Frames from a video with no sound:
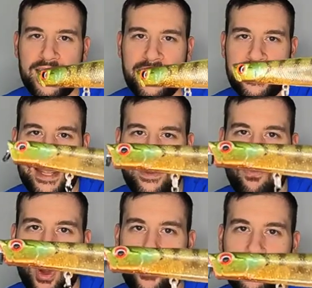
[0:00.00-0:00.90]
and a
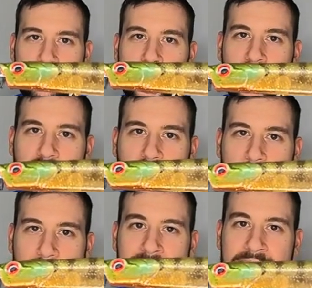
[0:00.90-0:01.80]
walk the dog
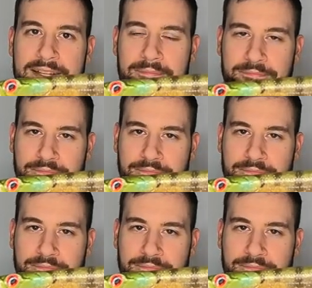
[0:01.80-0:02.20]
bait.